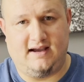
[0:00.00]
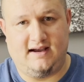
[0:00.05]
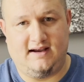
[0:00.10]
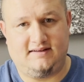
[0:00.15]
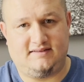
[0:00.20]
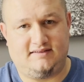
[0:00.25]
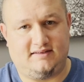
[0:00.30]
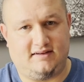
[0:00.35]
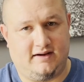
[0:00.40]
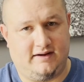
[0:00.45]

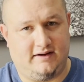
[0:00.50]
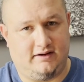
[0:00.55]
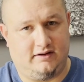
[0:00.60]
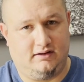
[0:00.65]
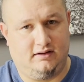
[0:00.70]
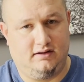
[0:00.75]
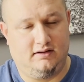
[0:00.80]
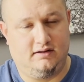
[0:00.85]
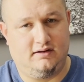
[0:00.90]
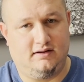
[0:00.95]

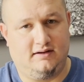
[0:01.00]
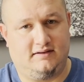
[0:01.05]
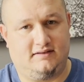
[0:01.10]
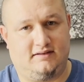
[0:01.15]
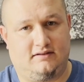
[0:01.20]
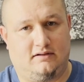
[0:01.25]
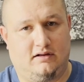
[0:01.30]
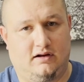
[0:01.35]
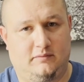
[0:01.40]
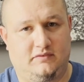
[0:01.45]
XL. It
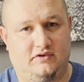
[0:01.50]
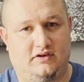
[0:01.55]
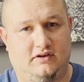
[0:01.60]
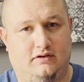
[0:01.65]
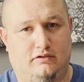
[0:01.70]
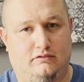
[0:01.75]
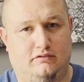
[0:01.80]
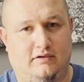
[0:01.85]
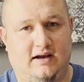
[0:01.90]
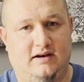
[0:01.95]
comes in
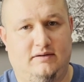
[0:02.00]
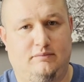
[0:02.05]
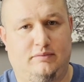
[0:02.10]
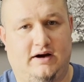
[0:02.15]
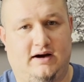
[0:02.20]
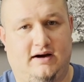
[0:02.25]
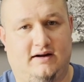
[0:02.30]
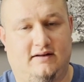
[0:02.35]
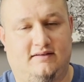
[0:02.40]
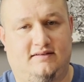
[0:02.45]
the red
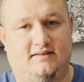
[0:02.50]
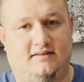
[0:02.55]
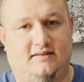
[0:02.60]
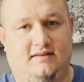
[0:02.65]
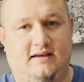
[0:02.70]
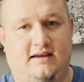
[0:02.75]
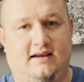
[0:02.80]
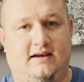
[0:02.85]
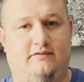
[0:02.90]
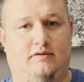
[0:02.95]
box.
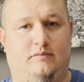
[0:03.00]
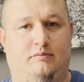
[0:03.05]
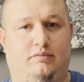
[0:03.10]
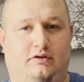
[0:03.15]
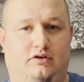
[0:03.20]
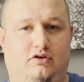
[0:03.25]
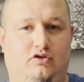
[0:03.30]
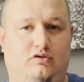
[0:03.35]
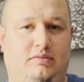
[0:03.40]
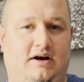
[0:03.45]
They have a
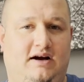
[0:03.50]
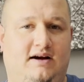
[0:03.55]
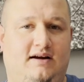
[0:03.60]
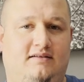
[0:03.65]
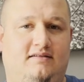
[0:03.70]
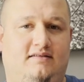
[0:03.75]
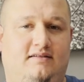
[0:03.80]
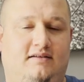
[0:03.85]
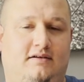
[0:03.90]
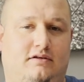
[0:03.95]
blue
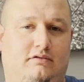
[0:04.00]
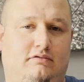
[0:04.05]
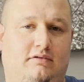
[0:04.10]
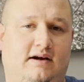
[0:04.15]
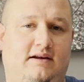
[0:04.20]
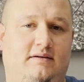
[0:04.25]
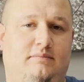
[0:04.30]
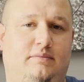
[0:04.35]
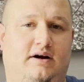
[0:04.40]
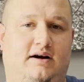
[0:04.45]
box and a
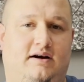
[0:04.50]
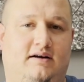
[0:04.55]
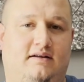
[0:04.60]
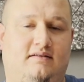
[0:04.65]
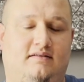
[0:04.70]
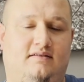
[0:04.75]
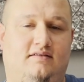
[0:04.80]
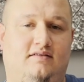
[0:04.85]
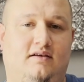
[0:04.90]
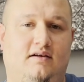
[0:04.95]
red
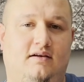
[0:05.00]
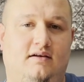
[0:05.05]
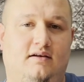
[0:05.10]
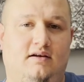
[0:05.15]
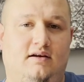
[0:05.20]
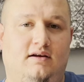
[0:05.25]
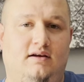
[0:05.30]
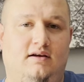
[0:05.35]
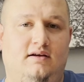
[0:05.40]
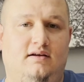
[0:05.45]
box.
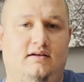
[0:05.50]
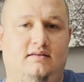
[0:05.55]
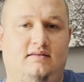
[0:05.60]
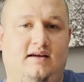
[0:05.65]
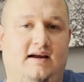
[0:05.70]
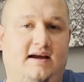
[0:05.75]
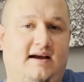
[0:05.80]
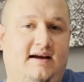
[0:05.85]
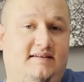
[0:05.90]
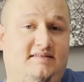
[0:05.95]

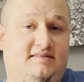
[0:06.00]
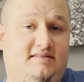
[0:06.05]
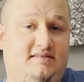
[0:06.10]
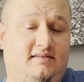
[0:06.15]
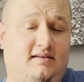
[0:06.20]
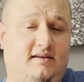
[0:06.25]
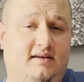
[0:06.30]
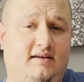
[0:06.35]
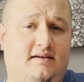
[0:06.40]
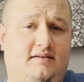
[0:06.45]
The
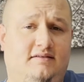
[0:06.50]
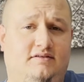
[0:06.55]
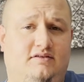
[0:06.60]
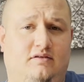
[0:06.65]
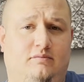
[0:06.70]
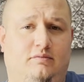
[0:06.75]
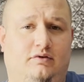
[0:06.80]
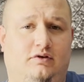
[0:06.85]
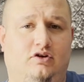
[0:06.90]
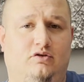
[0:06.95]
XT is the
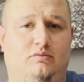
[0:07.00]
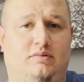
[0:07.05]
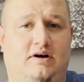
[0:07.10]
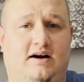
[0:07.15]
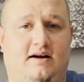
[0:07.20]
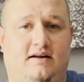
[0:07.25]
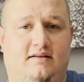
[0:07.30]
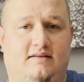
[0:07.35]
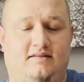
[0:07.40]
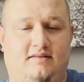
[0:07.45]
blue
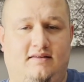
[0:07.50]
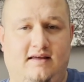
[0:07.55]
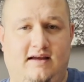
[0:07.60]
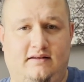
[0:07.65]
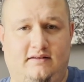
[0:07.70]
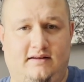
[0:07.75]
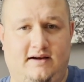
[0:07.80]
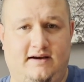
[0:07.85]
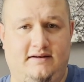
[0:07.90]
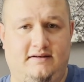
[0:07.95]
box.
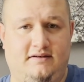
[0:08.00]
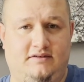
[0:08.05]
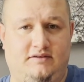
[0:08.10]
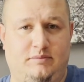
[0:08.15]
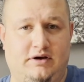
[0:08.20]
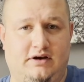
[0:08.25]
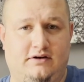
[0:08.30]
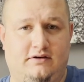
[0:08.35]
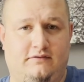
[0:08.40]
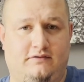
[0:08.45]
That line is
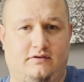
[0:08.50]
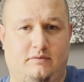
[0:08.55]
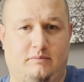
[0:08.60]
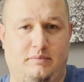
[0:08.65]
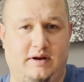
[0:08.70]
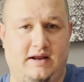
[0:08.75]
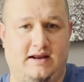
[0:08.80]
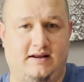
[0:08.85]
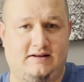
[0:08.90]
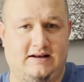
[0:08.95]
better for
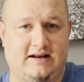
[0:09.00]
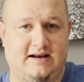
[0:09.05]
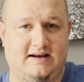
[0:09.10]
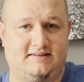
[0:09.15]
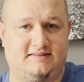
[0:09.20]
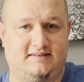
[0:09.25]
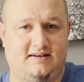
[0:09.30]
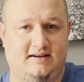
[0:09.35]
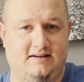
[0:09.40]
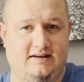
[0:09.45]
bait
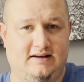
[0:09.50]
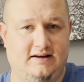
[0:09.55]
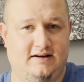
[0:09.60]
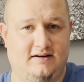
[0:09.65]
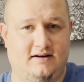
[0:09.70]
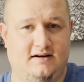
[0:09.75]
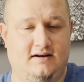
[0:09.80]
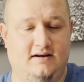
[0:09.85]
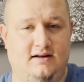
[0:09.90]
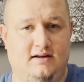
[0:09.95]
casting
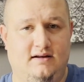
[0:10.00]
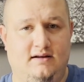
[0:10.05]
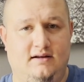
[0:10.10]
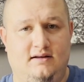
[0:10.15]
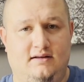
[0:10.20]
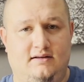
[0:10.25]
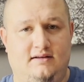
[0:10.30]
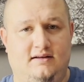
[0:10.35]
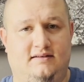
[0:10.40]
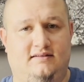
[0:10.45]
gear.
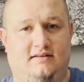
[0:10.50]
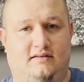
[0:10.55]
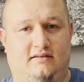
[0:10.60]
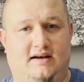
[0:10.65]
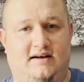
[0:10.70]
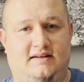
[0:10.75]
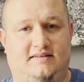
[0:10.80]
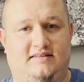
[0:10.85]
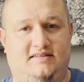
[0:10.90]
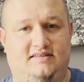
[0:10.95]
It's a
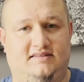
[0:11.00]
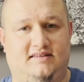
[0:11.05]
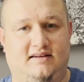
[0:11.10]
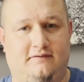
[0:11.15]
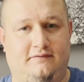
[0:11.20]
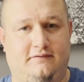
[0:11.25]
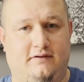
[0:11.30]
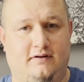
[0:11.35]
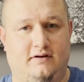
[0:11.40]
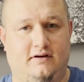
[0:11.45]
lot
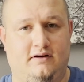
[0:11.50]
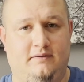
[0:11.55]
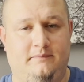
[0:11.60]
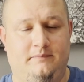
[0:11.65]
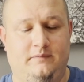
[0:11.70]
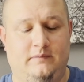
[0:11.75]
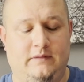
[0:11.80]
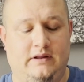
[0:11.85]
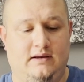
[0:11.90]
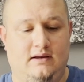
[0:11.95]
stiffer,
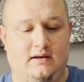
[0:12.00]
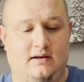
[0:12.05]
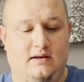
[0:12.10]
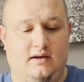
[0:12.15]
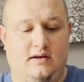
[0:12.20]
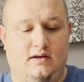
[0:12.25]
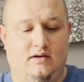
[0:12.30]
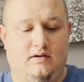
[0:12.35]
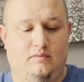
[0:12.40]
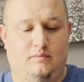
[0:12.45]

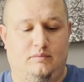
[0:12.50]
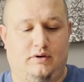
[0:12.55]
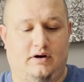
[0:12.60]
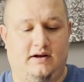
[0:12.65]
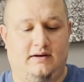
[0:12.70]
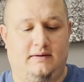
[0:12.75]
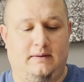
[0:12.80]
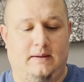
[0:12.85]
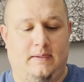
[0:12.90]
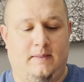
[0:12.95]

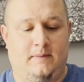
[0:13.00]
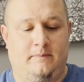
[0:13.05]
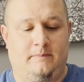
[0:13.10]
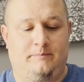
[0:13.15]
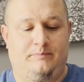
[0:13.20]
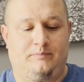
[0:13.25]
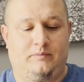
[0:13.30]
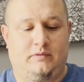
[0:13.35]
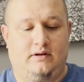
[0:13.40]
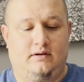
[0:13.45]
but
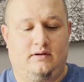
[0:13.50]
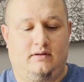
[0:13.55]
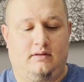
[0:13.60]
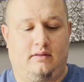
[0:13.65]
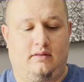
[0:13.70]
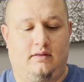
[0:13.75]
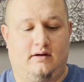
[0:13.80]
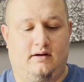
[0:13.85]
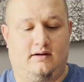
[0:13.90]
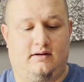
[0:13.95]

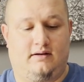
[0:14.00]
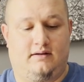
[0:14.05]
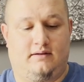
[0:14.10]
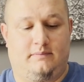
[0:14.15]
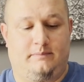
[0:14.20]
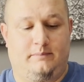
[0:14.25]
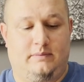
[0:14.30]
the